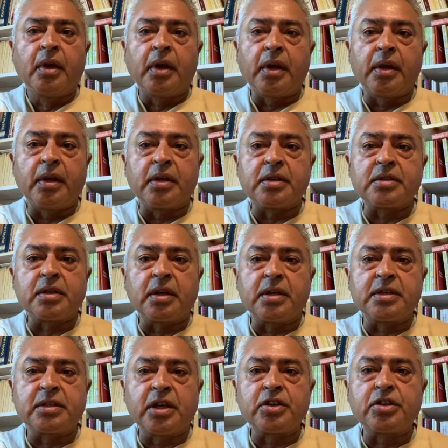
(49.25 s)
is
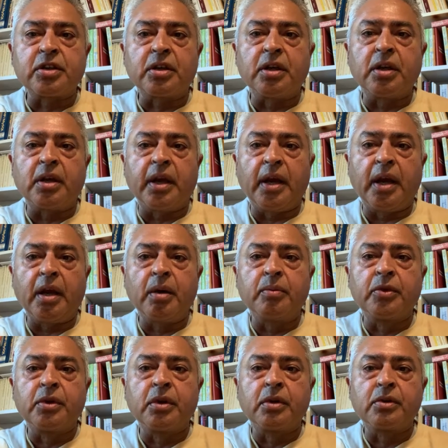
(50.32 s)
essentially
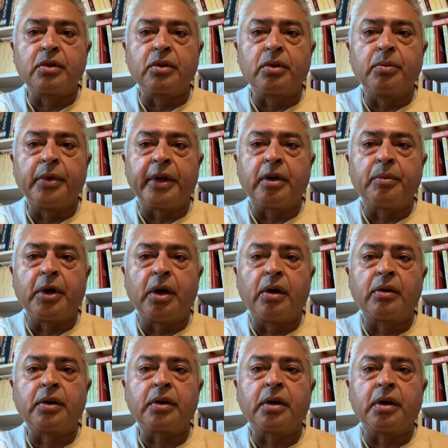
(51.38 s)
aimed to bring
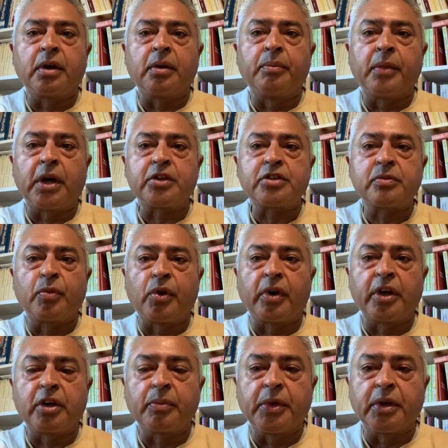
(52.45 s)
about a much more
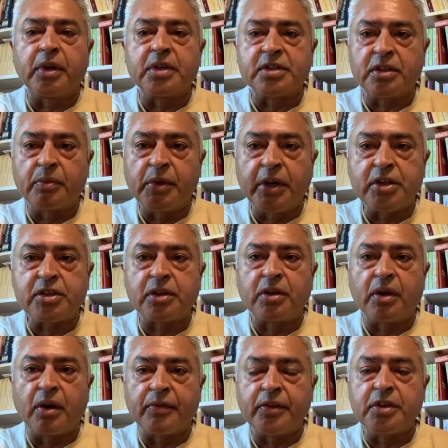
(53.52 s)
intimate
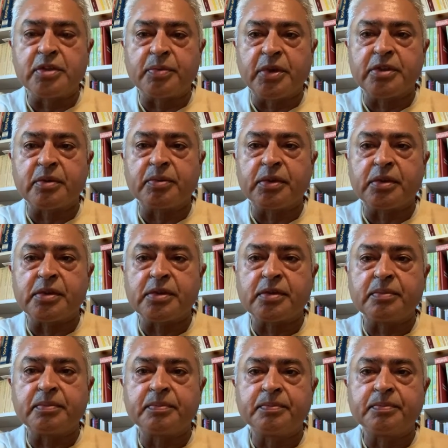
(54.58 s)
assimilation of these principles.